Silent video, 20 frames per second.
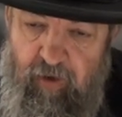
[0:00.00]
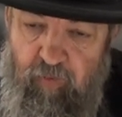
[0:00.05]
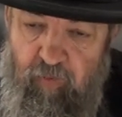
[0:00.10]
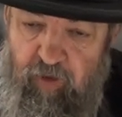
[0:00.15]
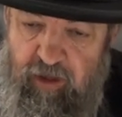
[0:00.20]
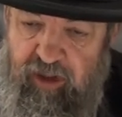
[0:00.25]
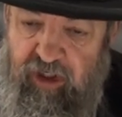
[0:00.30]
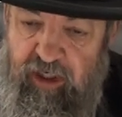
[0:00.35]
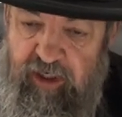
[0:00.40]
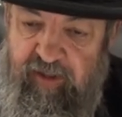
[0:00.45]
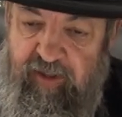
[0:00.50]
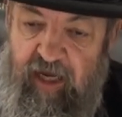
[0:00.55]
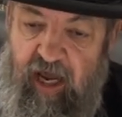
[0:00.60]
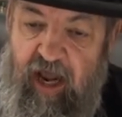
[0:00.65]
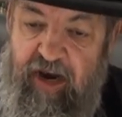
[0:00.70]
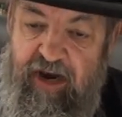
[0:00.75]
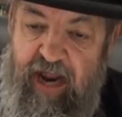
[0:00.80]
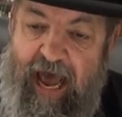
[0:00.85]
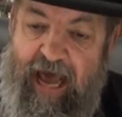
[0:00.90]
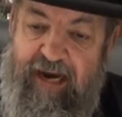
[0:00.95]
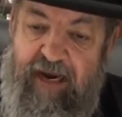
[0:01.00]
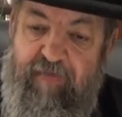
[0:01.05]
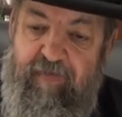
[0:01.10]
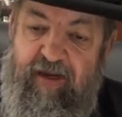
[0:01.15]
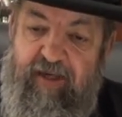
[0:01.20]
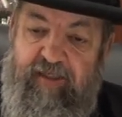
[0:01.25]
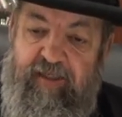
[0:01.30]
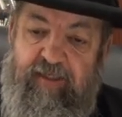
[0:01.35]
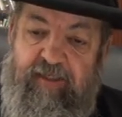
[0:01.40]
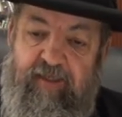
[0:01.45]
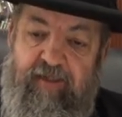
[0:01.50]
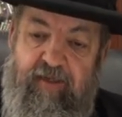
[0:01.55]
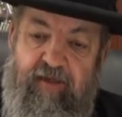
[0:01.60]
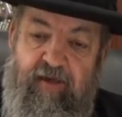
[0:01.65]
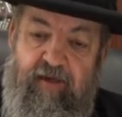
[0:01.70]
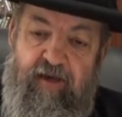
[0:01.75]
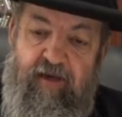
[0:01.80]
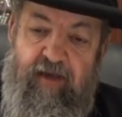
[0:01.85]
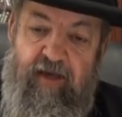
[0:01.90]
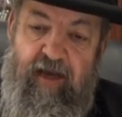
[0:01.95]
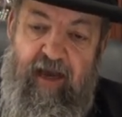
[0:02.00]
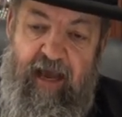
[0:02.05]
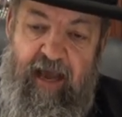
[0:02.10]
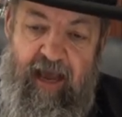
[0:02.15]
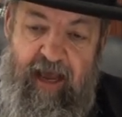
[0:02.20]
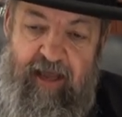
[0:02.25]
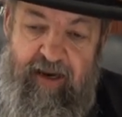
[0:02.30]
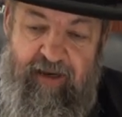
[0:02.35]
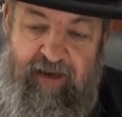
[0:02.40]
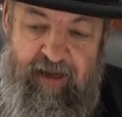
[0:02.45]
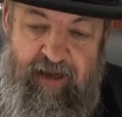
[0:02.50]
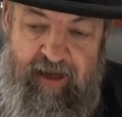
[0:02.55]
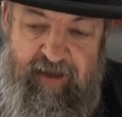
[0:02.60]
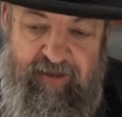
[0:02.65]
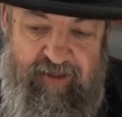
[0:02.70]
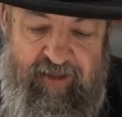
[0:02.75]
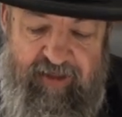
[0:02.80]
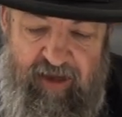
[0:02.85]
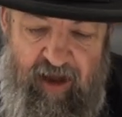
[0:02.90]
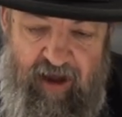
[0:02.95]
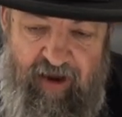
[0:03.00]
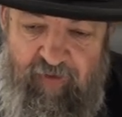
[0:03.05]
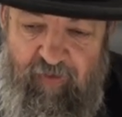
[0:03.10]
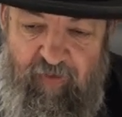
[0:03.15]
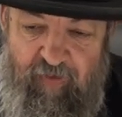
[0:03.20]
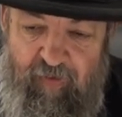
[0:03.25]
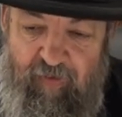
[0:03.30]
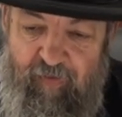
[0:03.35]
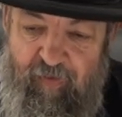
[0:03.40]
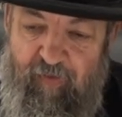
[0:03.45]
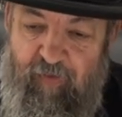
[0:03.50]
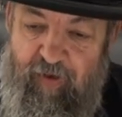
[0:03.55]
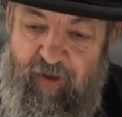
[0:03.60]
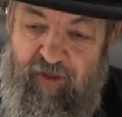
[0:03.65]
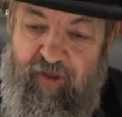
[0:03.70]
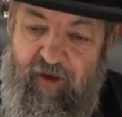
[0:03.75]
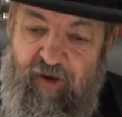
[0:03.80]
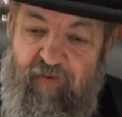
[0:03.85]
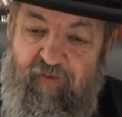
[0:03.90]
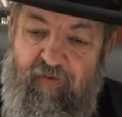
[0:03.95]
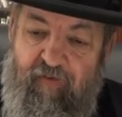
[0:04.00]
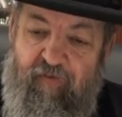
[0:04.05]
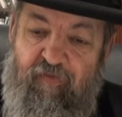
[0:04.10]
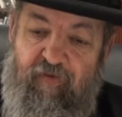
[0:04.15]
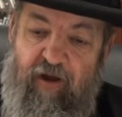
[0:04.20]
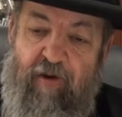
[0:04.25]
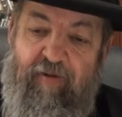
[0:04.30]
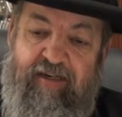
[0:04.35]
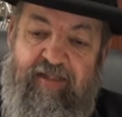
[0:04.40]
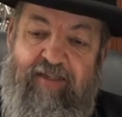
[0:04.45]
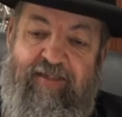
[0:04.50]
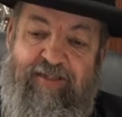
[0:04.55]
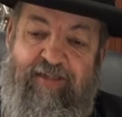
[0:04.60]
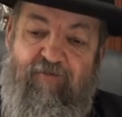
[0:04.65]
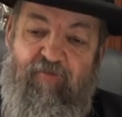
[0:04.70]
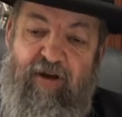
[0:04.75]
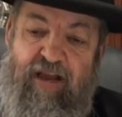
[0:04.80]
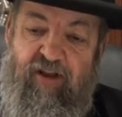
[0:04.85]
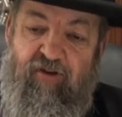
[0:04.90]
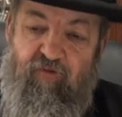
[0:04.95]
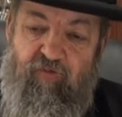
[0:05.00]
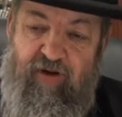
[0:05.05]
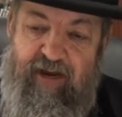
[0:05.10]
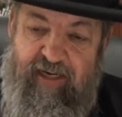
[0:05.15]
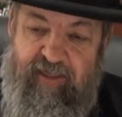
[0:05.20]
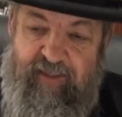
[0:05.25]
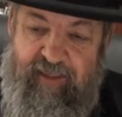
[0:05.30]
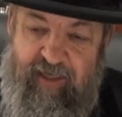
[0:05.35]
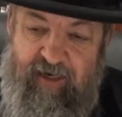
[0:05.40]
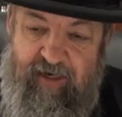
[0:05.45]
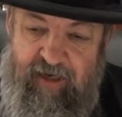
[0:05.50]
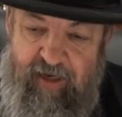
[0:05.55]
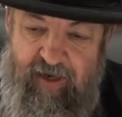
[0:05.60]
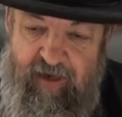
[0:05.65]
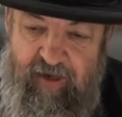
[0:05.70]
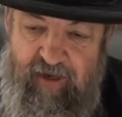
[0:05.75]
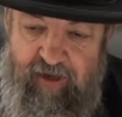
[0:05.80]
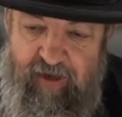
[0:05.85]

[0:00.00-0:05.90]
which is anonymous, and it's done with a very sweet reason.